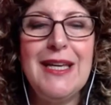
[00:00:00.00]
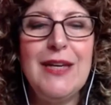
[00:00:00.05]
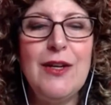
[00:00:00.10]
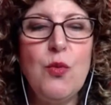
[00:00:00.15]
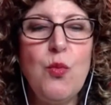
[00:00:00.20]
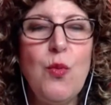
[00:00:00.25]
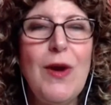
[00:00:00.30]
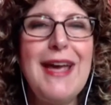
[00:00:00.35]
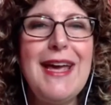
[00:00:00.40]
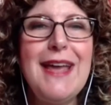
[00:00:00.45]
in
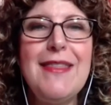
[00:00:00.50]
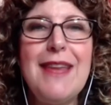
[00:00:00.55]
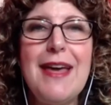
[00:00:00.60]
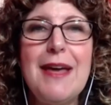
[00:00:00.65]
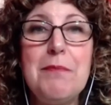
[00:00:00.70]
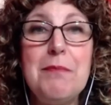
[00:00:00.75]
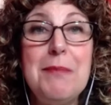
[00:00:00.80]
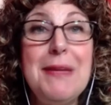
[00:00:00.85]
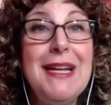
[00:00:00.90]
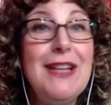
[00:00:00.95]
a way
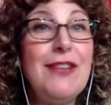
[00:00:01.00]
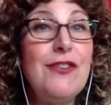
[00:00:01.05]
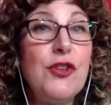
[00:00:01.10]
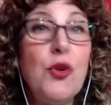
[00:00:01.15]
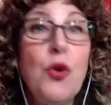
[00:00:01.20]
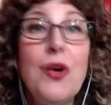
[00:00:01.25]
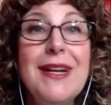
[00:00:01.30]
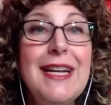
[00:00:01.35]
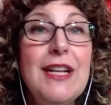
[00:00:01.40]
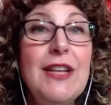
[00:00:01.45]
that meets
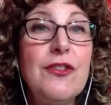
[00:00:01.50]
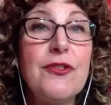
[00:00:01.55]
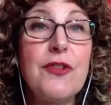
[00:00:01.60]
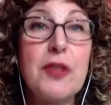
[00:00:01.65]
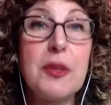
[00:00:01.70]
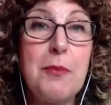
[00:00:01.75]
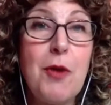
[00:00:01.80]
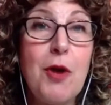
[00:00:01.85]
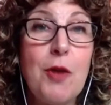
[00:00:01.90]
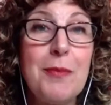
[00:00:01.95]
your needs
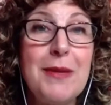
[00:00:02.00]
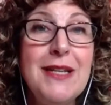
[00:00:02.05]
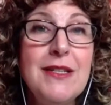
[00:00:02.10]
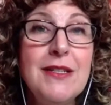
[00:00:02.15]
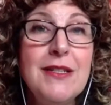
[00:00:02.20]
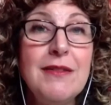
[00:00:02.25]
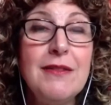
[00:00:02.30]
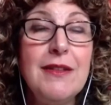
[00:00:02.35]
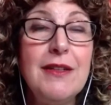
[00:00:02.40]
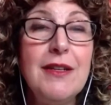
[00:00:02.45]
for the
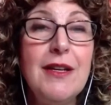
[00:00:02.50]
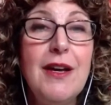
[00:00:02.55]
moment.